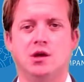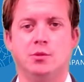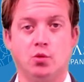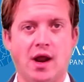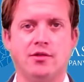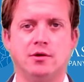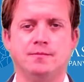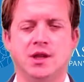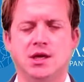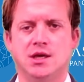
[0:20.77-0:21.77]
but rather
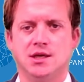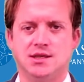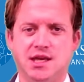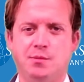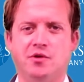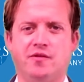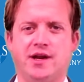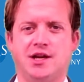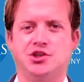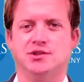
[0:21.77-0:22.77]
to keep your
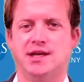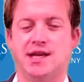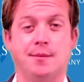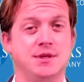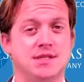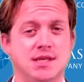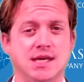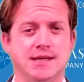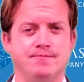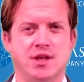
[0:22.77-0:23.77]
financial endgame in
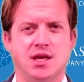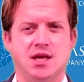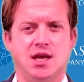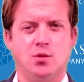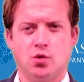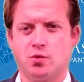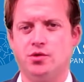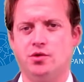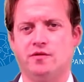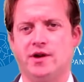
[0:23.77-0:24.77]
sight and work
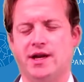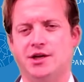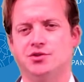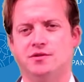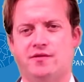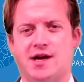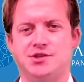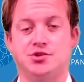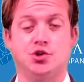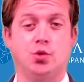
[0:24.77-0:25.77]
with your financial
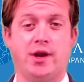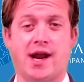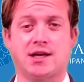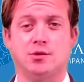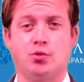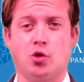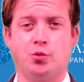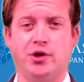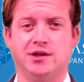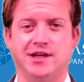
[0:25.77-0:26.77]
advisor to react
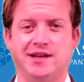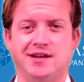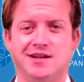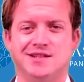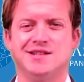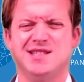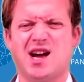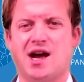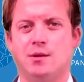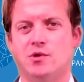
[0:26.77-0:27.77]
appropriately to the
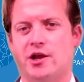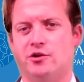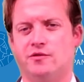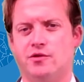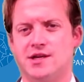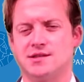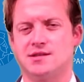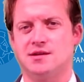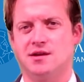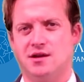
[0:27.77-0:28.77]
time ladder of
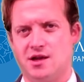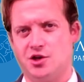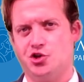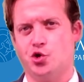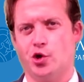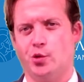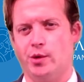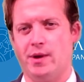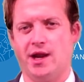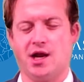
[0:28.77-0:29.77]
risks and ensure you
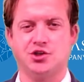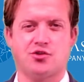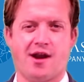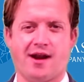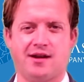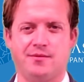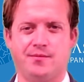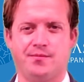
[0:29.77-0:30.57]
remain on track